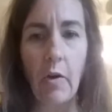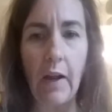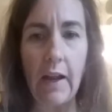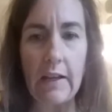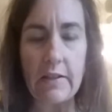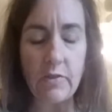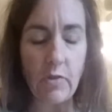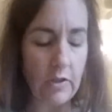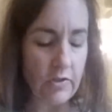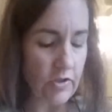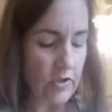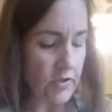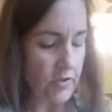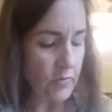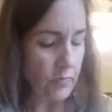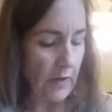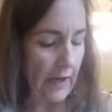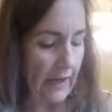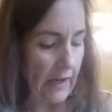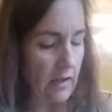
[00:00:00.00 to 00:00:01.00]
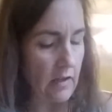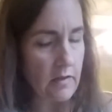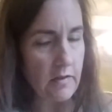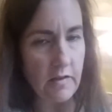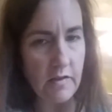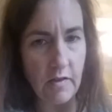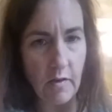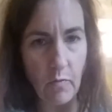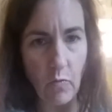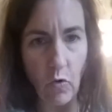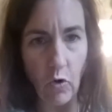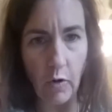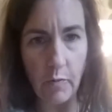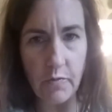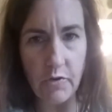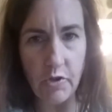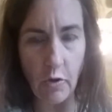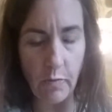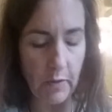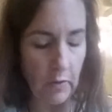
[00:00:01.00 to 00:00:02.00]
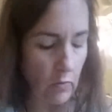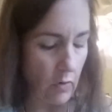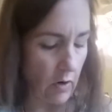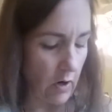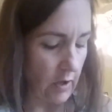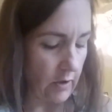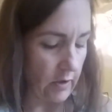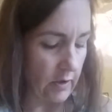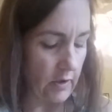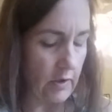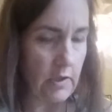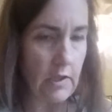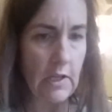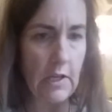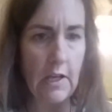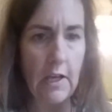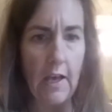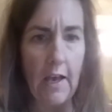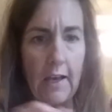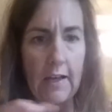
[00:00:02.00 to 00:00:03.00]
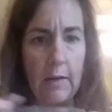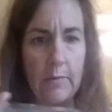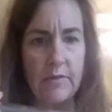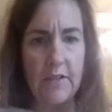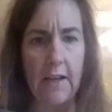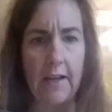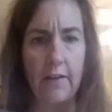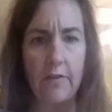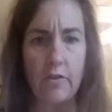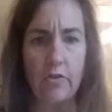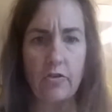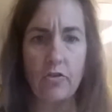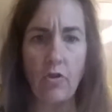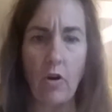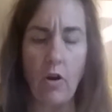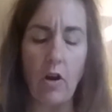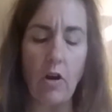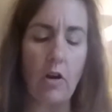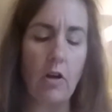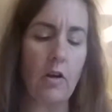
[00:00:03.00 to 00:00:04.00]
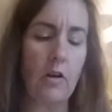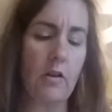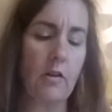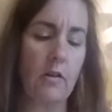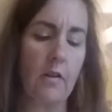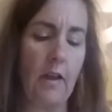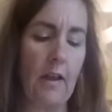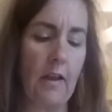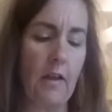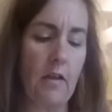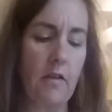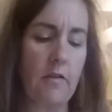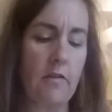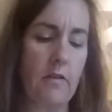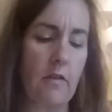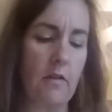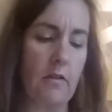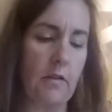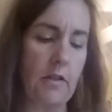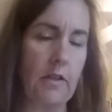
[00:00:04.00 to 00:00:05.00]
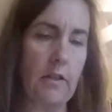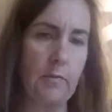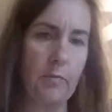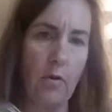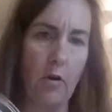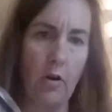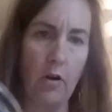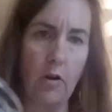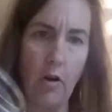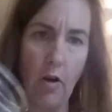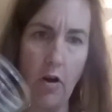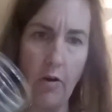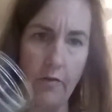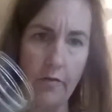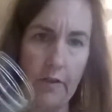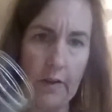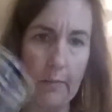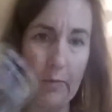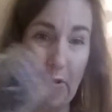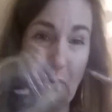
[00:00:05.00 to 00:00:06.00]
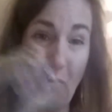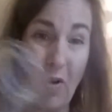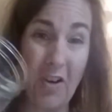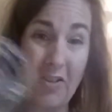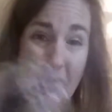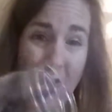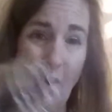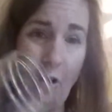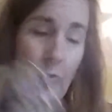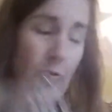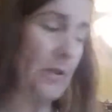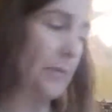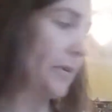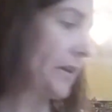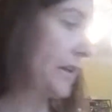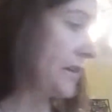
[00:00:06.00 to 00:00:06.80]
Okay, so I just ran some warm soapy water, and I'm taking the jar and the lid part off, and I'm gonna wash all 3